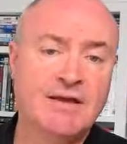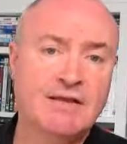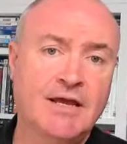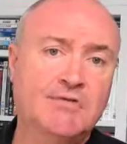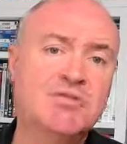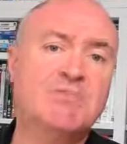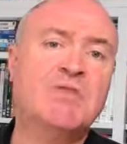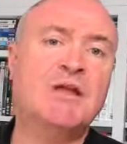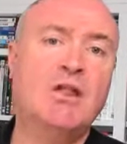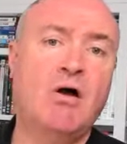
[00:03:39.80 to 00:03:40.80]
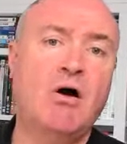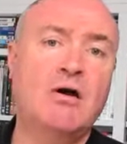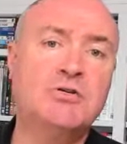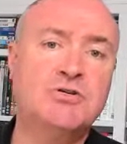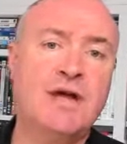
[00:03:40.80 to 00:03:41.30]
some of the
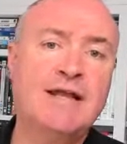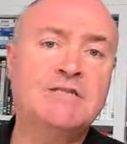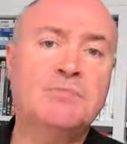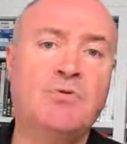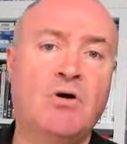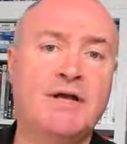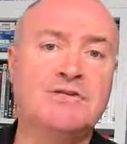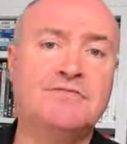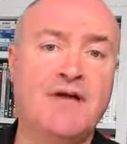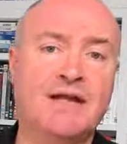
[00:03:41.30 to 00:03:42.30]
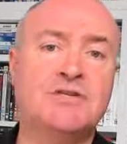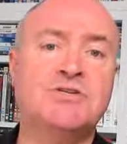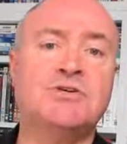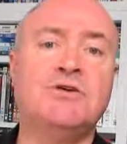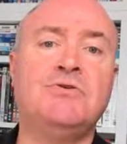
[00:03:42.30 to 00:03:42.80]
large enterprise factors
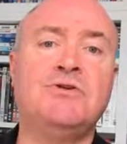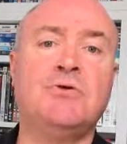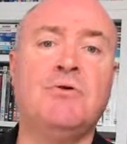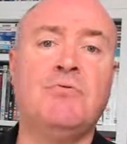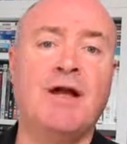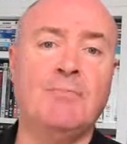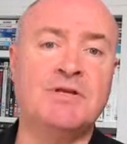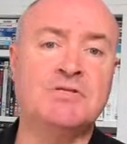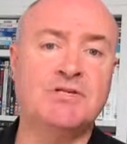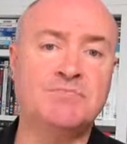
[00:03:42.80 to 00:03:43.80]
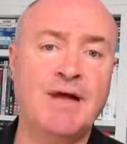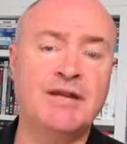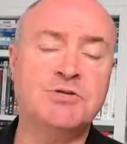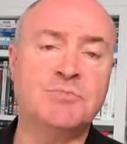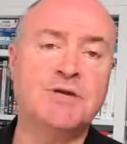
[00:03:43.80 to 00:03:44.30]
that you do around business
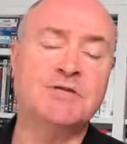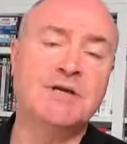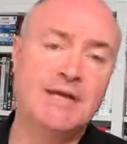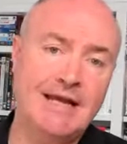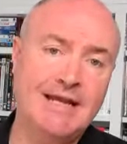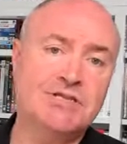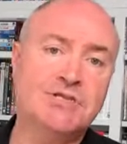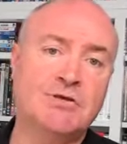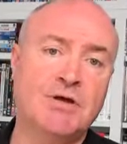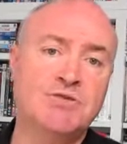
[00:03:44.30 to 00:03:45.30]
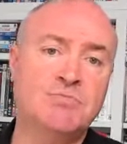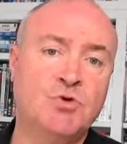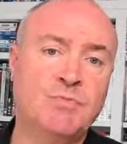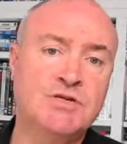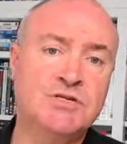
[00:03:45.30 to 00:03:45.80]
management into those
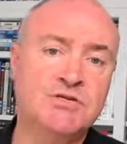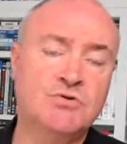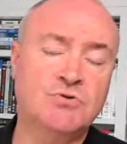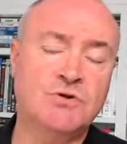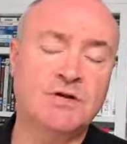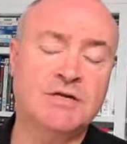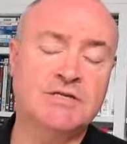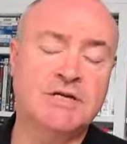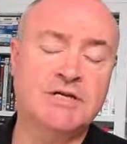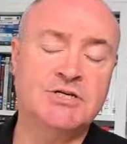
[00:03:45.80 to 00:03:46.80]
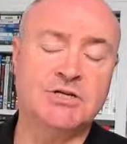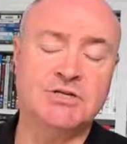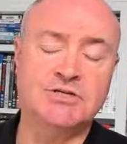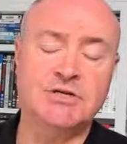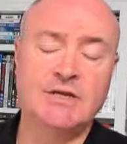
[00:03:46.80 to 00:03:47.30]
small business organisations.
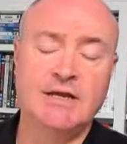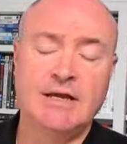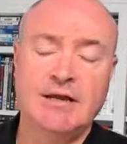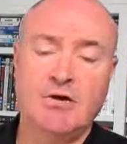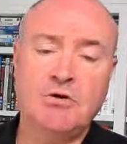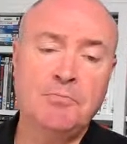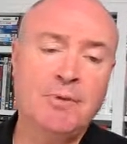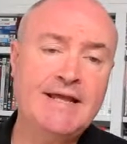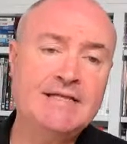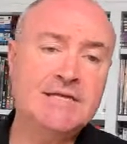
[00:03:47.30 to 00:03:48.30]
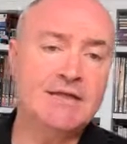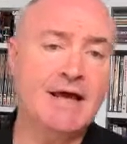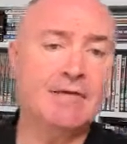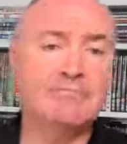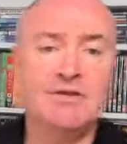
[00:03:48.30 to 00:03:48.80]
On completing
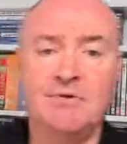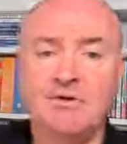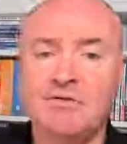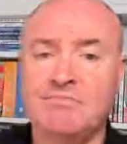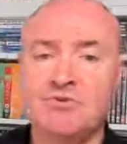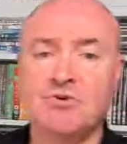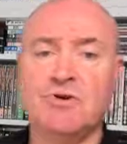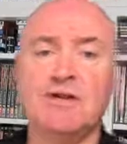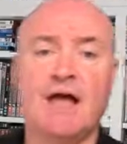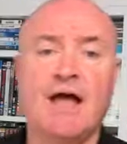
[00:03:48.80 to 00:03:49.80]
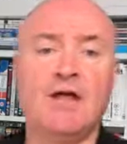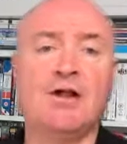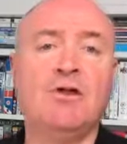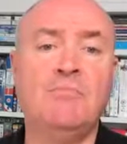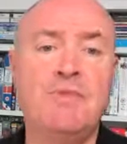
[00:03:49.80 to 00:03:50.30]
that, you join an
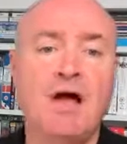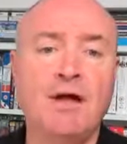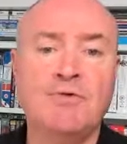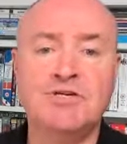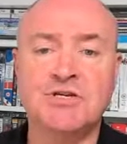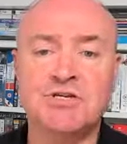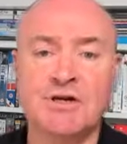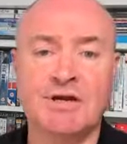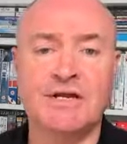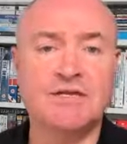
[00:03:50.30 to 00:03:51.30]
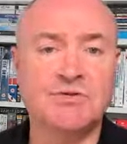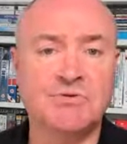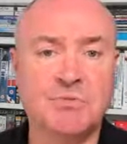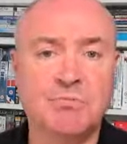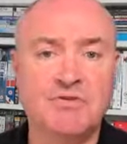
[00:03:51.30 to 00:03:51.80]
alumni, which is tied into a
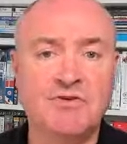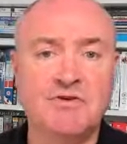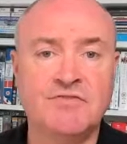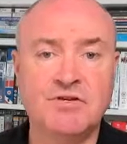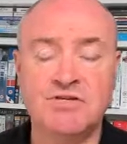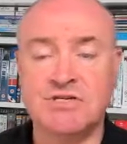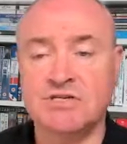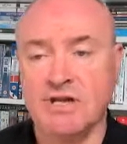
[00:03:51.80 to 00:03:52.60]
number of universities,